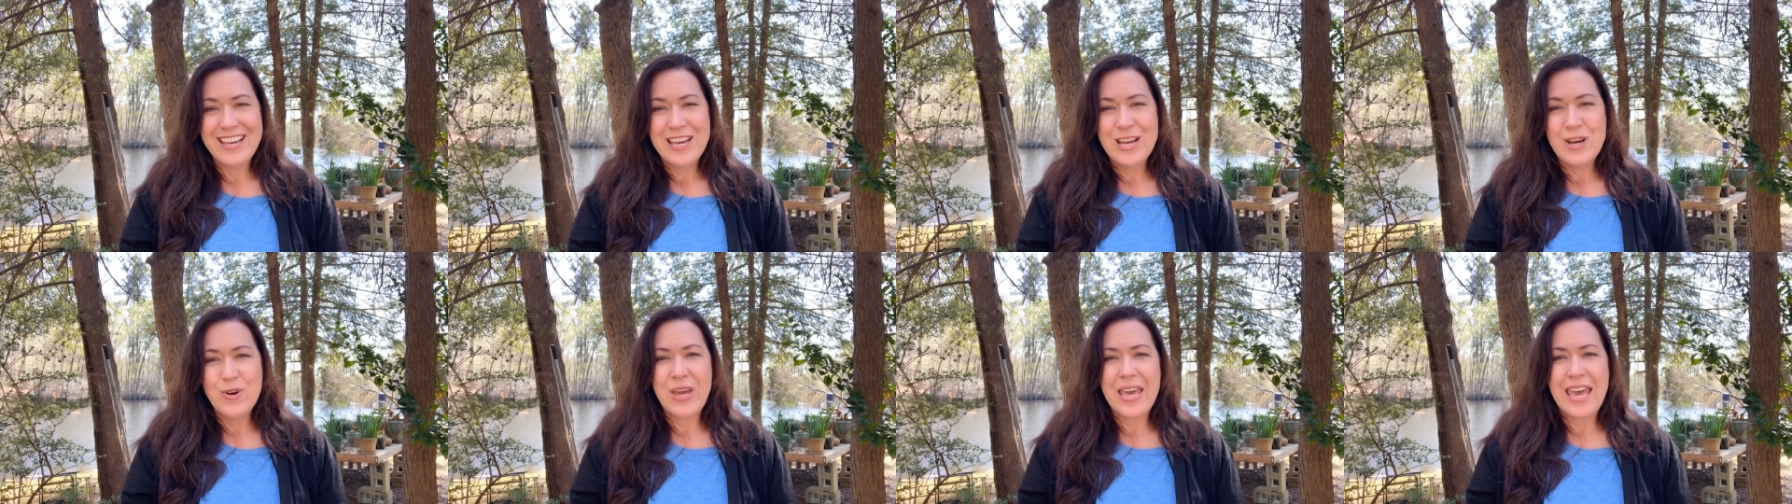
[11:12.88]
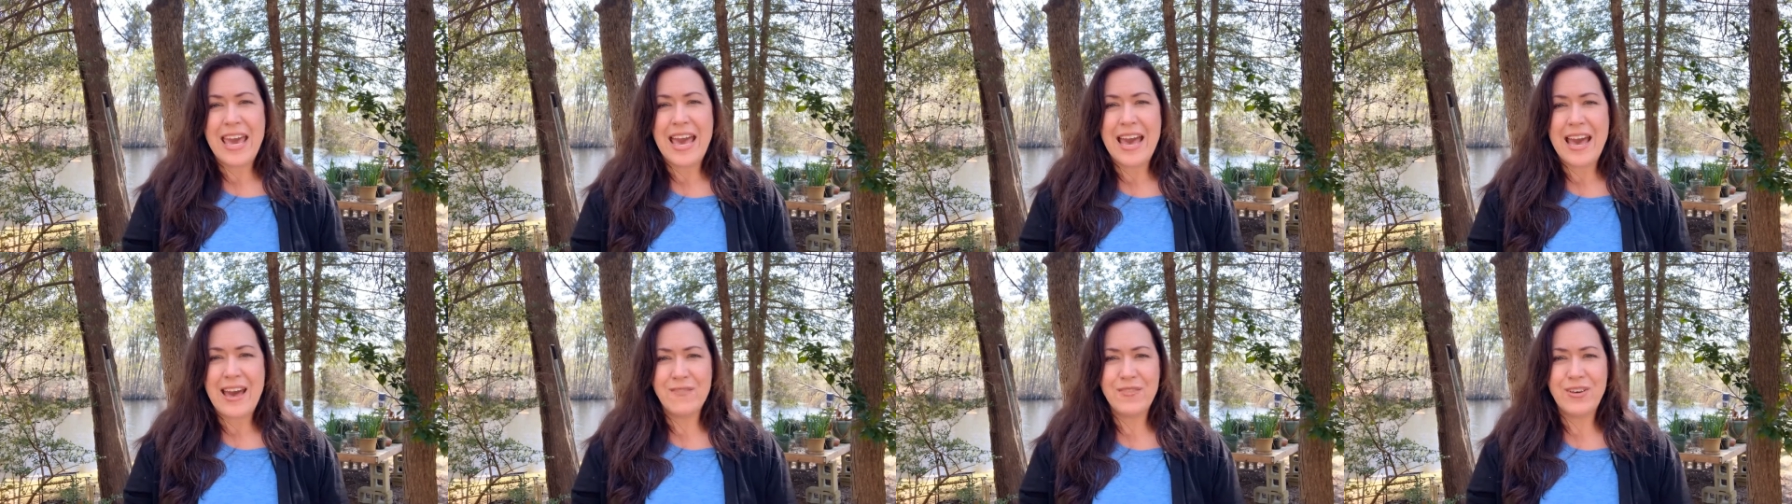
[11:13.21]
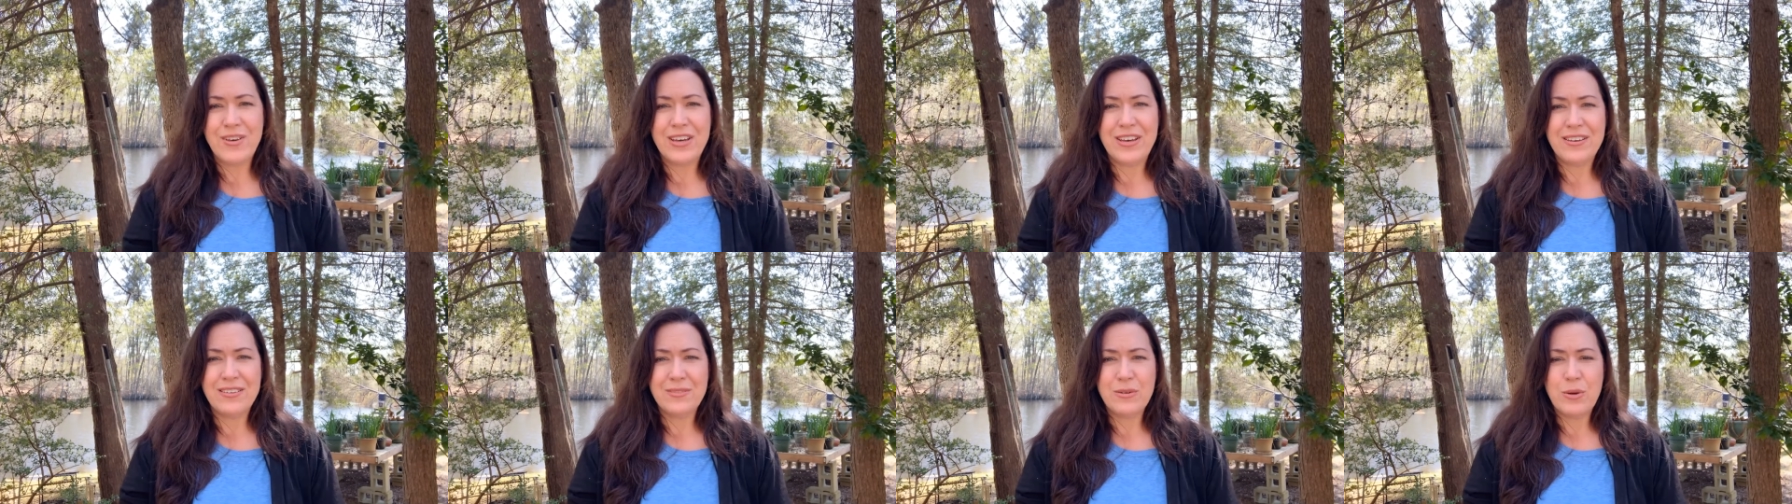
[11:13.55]
We have
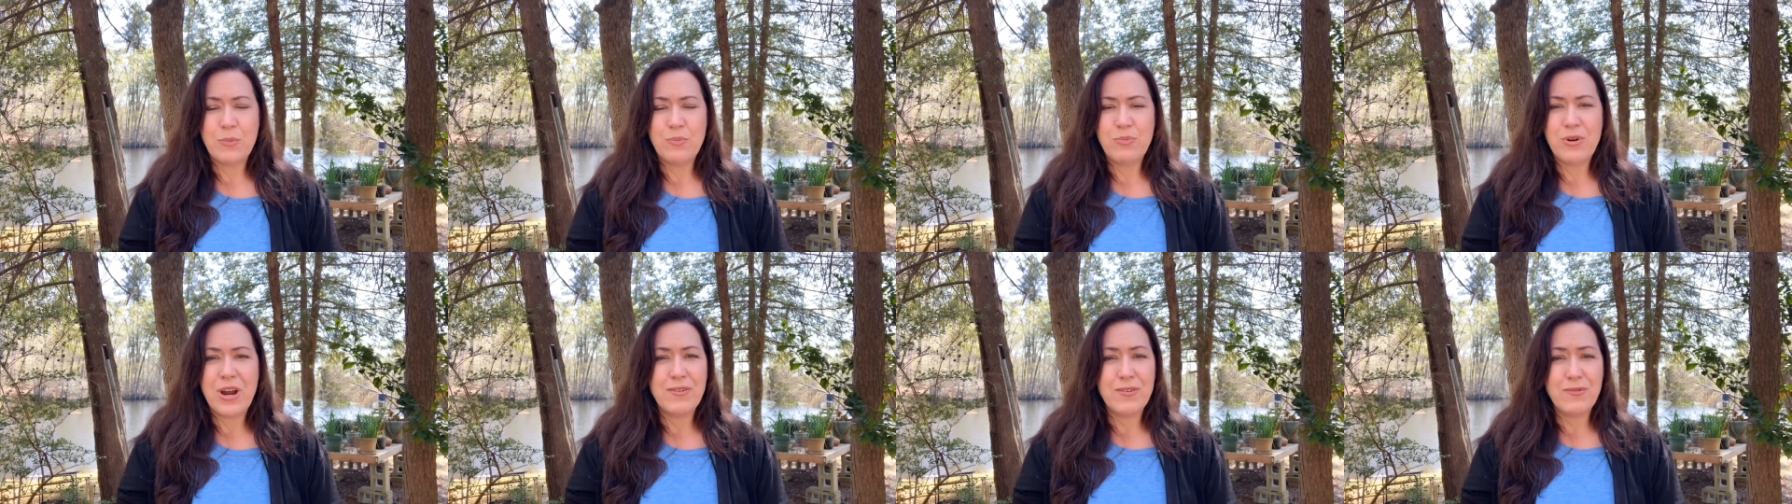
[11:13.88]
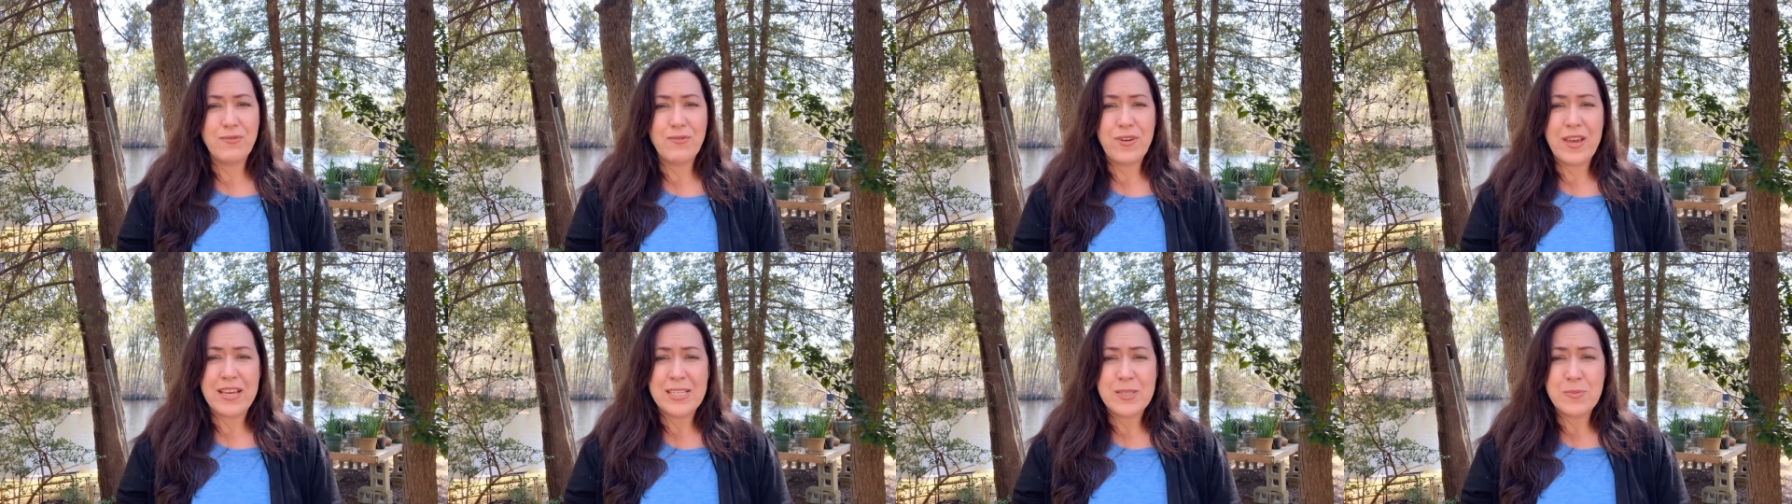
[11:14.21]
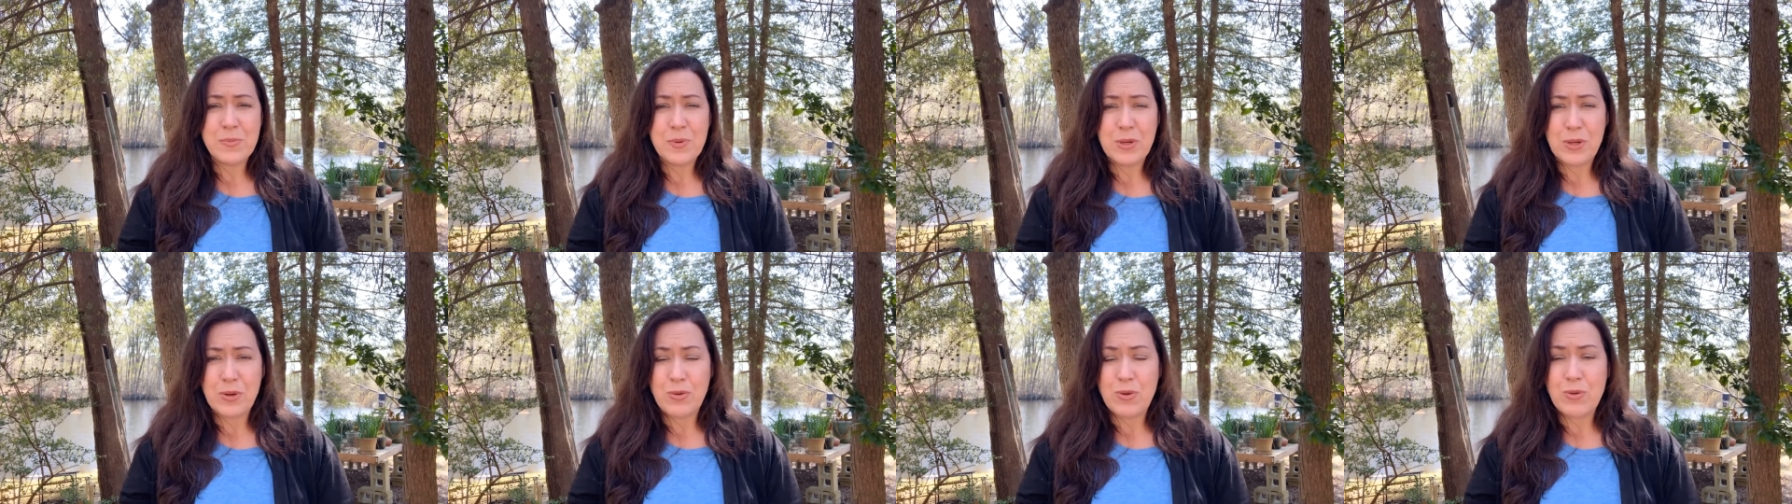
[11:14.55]
a private
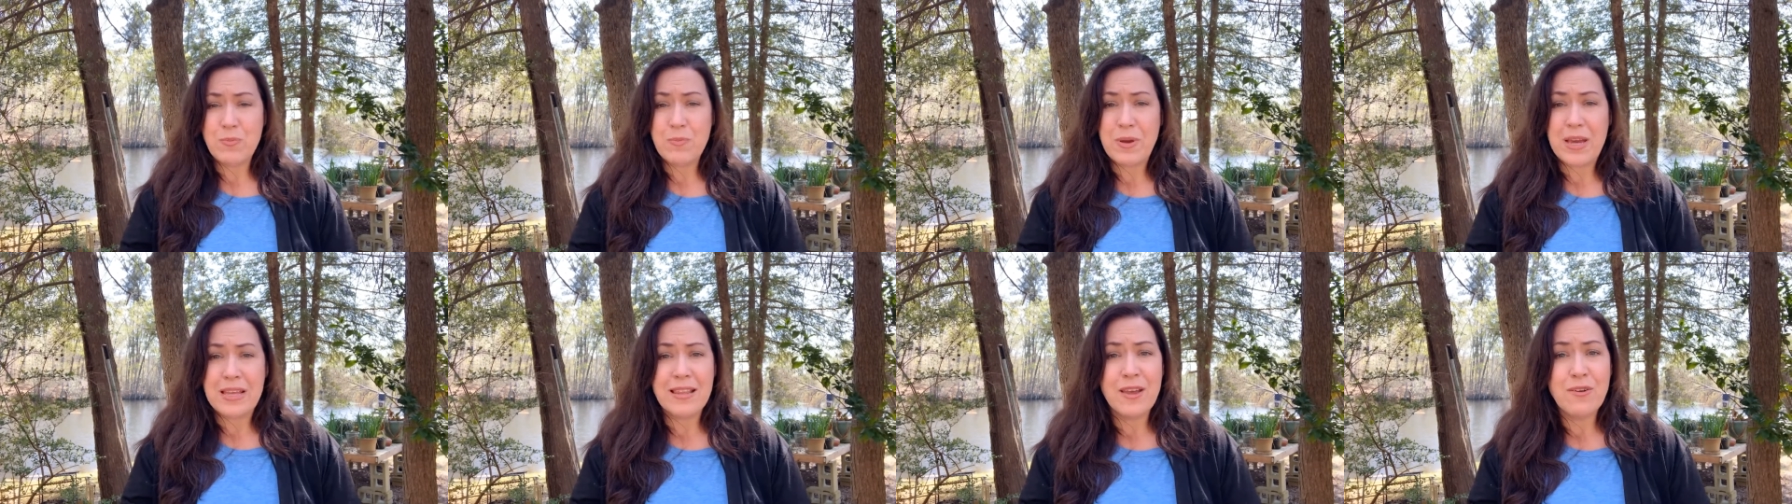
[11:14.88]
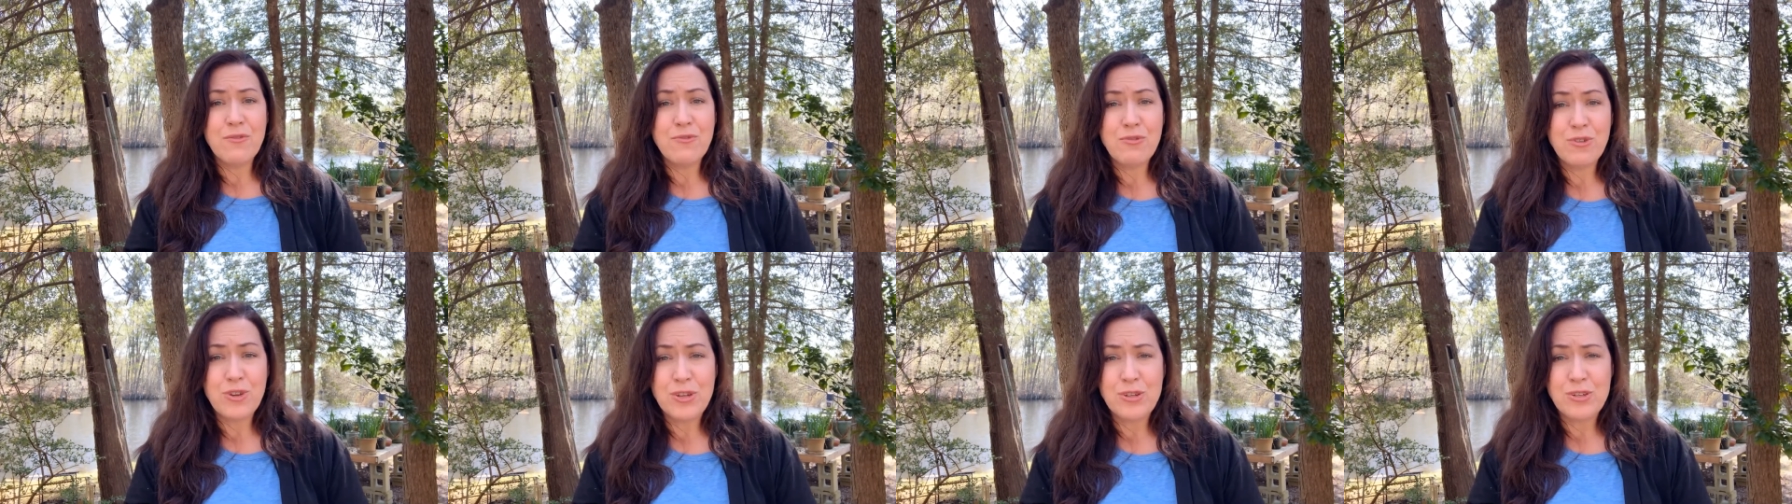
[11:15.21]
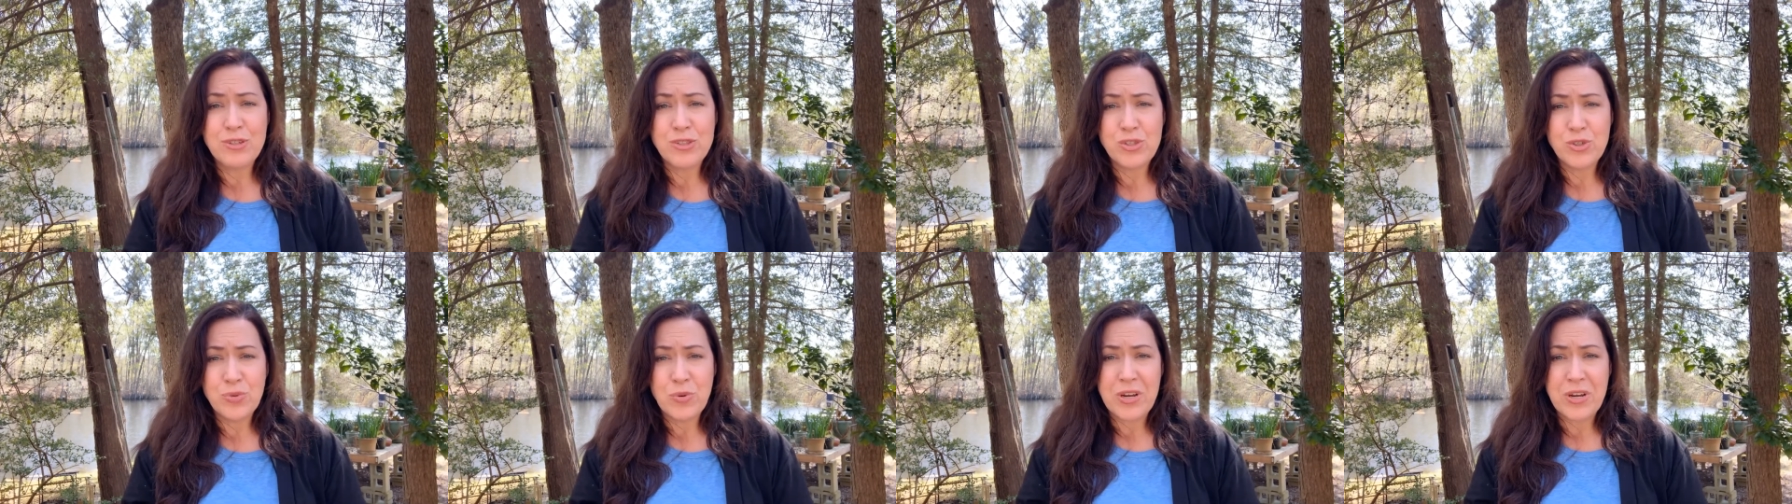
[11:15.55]
Facebook group I'd love for you to
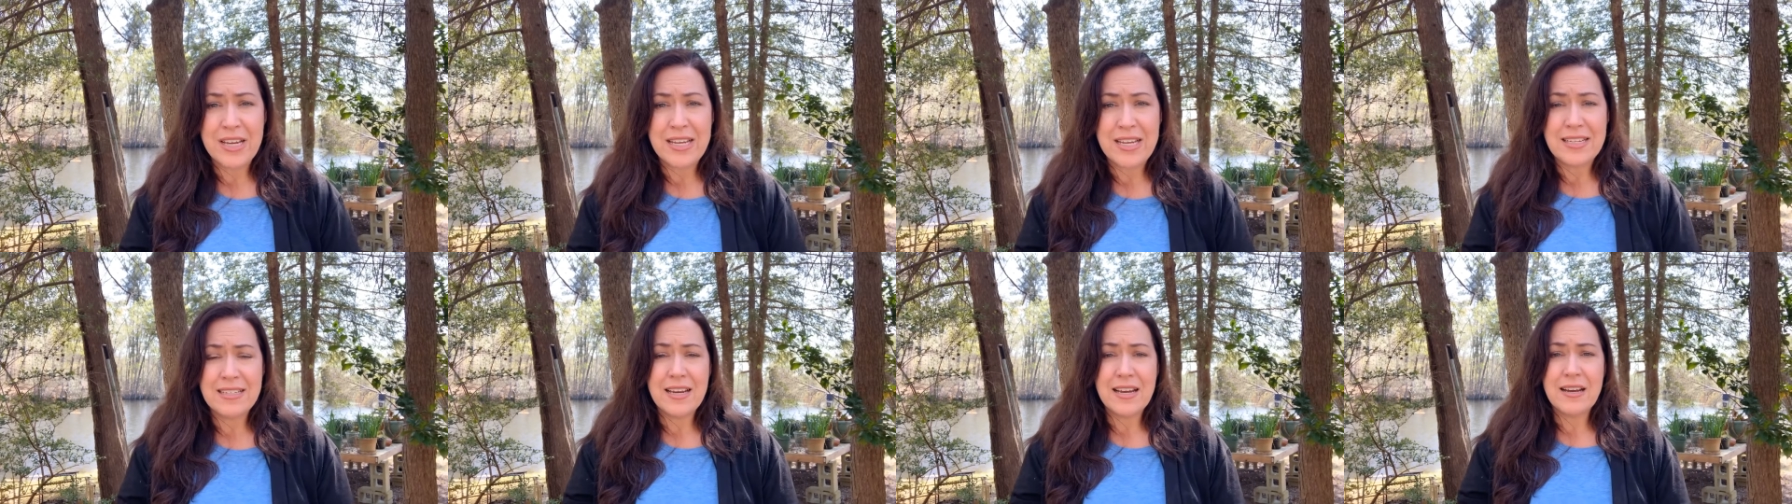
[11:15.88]
join,